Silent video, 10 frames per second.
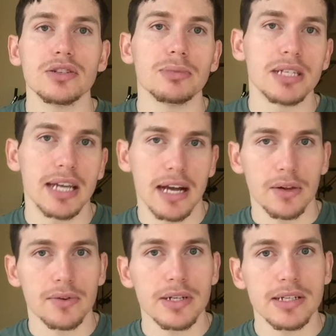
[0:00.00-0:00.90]
too many
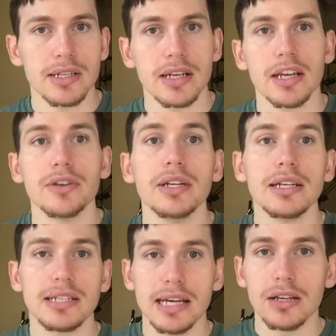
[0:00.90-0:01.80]
calories, you need
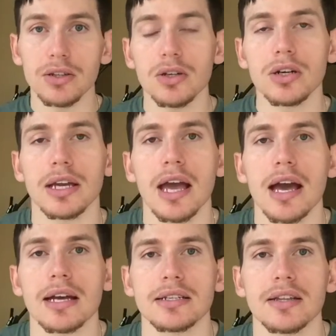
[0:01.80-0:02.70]
to take a look
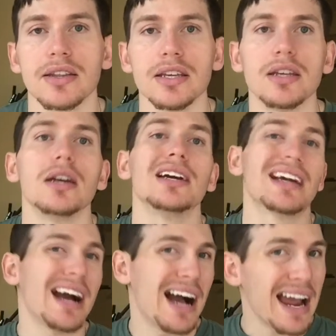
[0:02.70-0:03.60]
at the
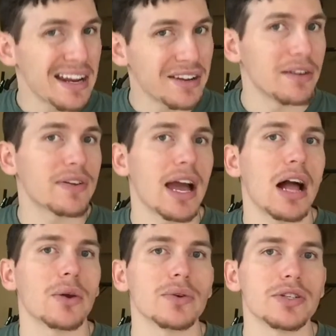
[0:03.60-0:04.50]
kind of
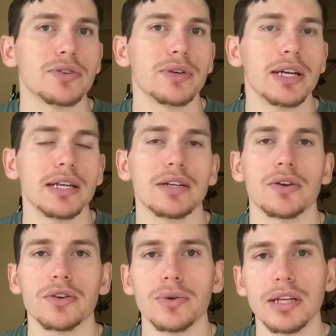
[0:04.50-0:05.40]
calories you're eating.
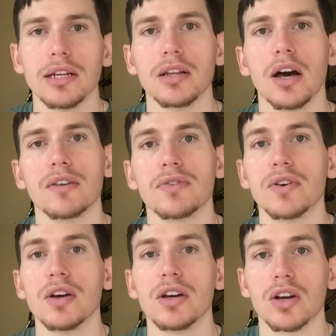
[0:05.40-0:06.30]
Are you eating a lot of
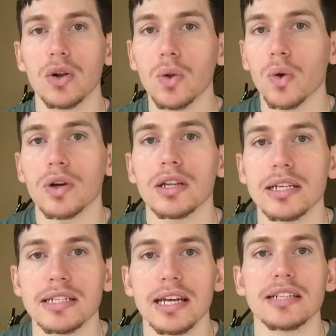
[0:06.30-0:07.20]

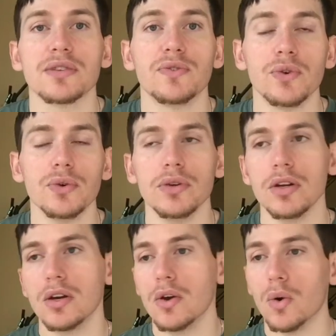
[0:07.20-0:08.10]
calorically dense
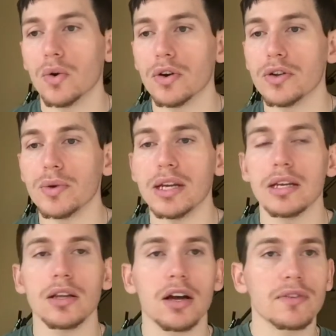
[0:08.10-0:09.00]
food, or are you eating
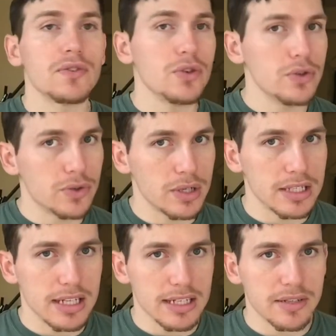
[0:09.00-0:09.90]
a lot of
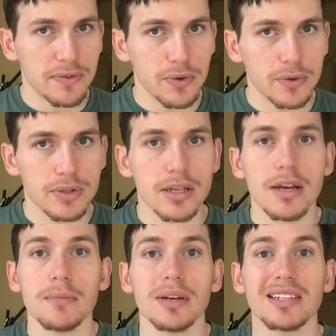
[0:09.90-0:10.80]
nutrient dense foods?
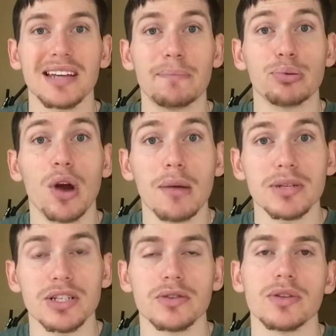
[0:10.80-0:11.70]
Because I
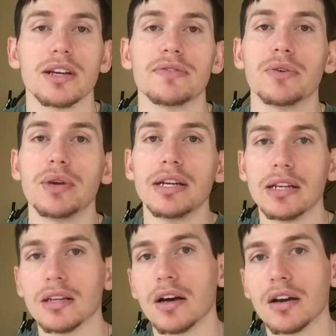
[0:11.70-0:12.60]
promise you that if you're eating
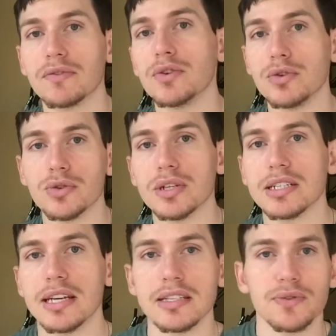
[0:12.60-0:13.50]
a lot of nutrient
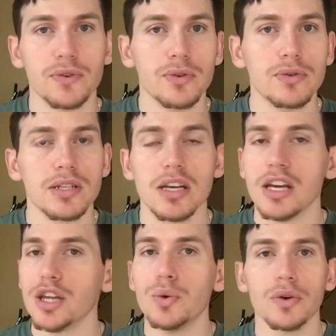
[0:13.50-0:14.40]
dense foods,
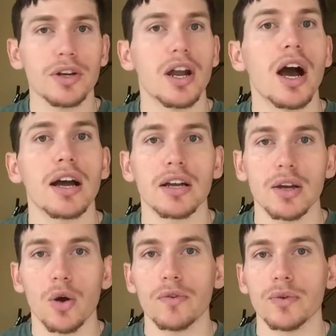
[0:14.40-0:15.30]
you are
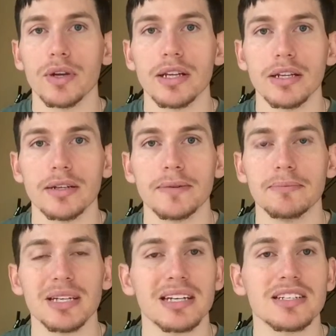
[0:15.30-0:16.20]
not overeating,
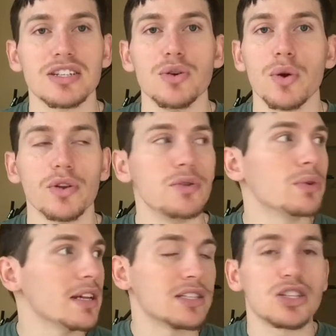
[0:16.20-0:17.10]
because you
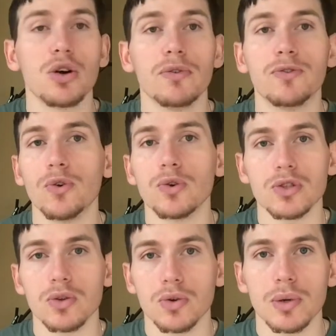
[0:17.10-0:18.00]
get so full
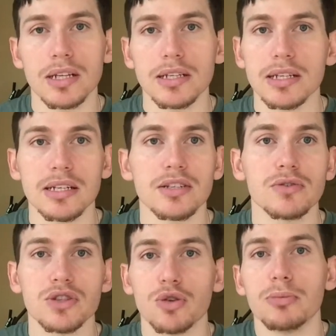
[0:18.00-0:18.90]
so quickly because
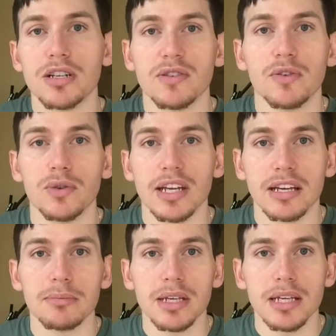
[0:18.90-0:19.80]
there's so much food that
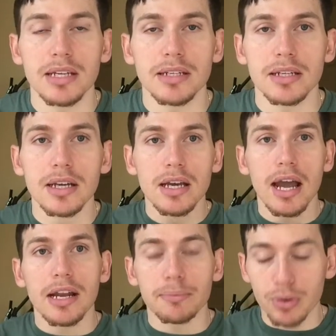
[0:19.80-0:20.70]
can be eaten.
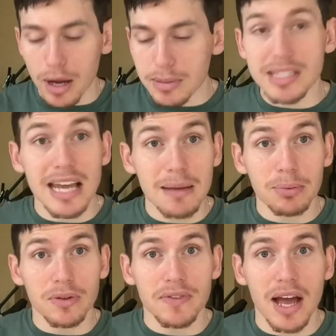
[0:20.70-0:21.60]
And a prime
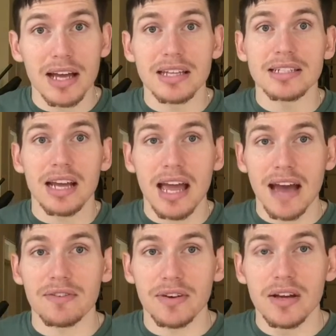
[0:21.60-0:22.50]
example of that is I
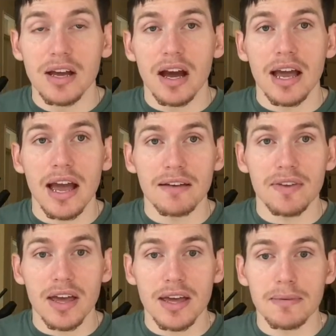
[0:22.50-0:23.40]
have
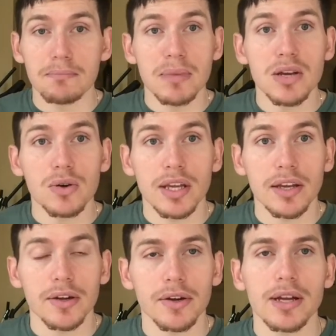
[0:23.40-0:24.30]
a meal
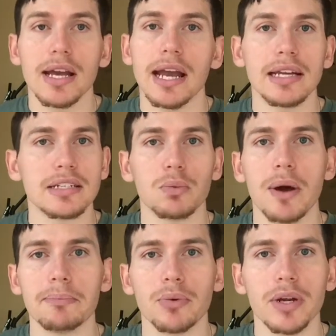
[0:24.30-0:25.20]
here, and it's a
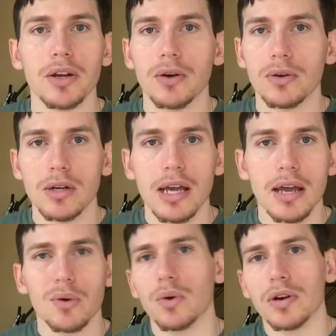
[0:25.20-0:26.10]
wet burrito
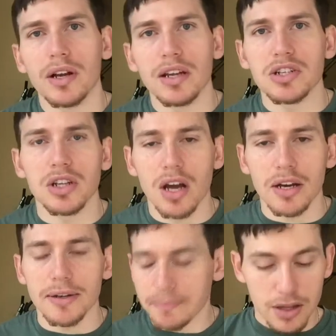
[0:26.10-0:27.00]
or an
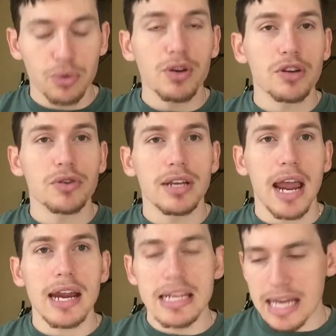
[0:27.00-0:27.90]
enchilada,
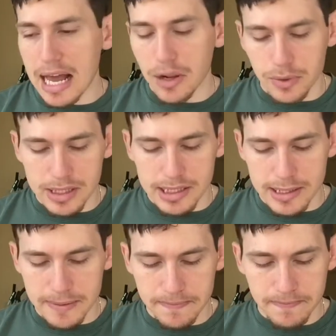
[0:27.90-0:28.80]
380 calories in
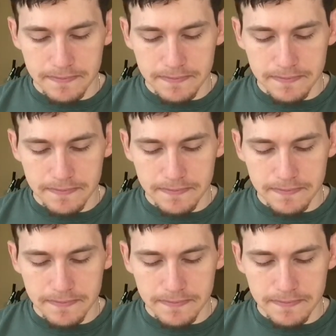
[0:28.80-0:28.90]
it.